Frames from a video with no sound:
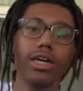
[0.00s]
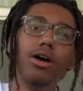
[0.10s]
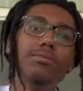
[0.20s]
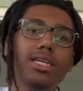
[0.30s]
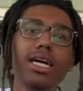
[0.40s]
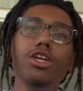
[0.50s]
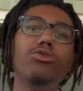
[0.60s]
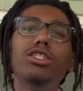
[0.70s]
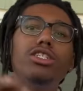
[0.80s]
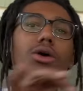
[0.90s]
You know what I'm saying? You
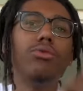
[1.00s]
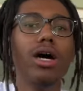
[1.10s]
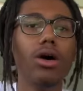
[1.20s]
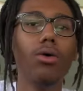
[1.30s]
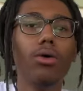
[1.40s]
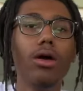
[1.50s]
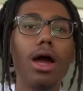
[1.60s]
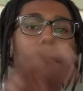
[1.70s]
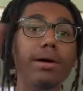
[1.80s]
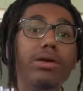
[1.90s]
just don't know.
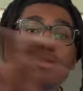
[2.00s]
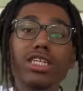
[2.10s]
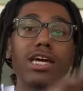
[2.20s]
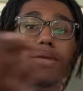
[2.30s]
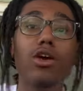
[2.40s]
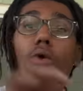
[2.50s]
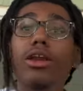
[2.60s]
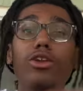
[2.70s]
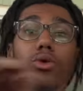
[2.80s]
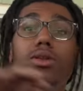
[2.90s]
But you see me going
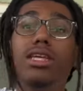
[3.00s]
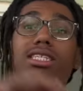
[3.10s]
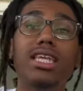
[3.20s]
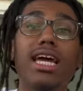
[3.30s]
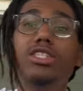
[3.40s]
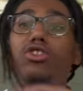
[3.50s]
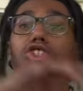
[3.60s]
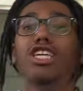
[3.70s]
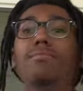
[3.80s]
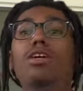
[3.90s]
and doing these things. You
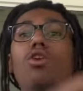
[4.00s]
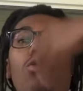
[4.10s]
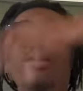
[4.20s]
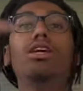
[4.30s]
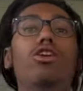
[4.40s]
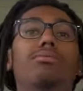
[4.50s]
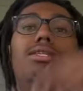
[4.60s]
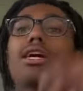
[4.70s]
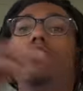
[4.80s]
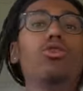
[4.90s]
see me going, you know what I'm
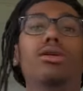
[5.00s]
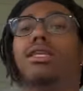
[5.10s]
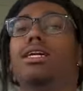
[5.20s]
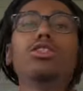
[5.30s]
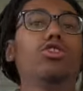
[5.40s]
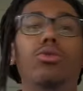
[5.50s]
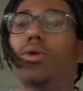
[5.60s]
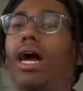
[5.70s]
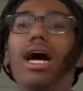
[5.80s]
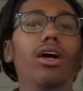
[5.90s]
saying, doing things, doing
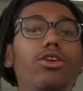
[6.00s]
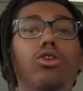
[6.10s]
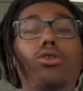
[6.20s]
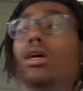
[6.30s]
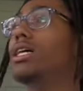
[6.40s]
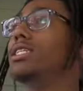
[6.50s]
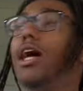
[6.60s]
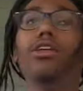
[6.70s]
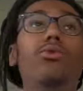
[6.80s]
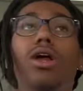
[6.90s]
what I got to do,
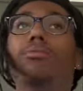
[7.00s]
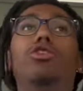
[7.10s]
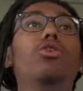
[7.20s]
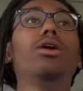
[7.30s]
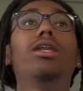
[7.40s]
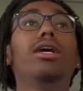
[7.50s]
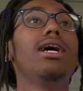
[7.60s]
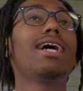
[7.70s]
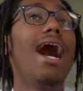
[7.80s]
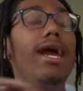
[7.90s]
telling you what I'm doing,
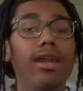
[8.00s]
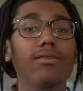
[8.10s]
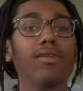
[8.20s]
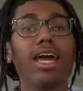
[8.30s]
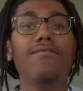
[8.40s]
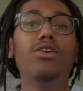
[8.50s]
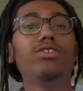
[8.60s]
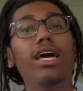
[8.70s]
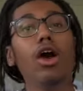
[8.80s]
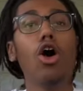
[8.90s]
kind of. Like if you
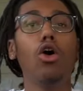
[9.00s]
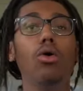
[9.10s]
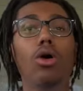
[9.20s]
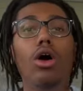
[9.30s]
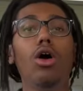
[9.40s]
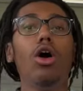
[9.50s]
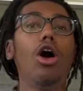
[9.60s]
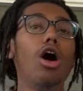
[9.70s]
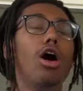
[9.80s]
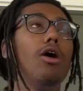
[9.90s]
say, oh,
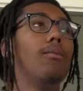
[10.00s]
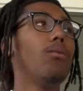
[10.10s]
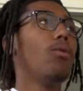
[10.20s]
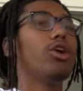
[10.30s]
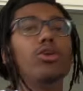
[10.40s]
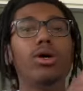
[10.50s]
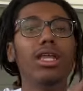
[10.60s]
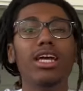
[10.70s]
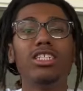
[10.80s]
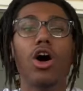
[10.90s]
we're doing
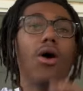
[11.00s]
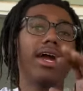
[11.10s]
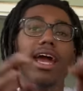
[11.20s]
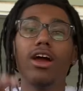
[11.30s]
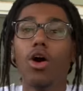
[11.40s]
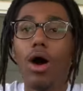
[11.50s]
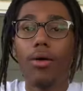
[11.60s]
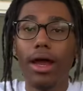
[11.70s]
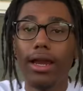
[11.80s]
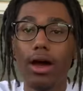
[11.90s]
this. Oh, I can't go out
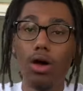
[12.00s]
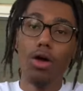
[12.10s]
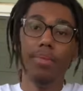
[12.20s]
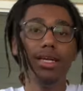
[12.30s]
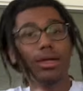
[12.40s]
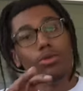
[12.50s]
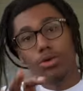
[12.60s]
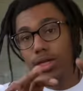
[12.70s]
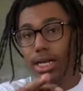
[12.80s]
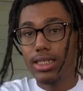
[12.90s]
right now because I'm
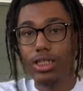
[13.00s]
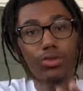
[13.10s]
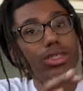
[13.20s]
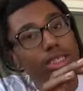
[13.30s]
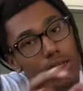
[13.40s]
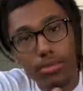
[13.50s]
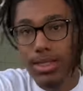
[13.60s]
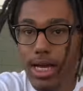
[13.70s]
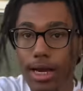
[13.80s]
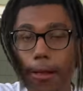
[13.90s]
doing this. You just, you know what I'm
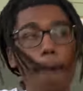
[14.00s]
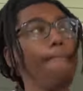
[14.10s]
saying?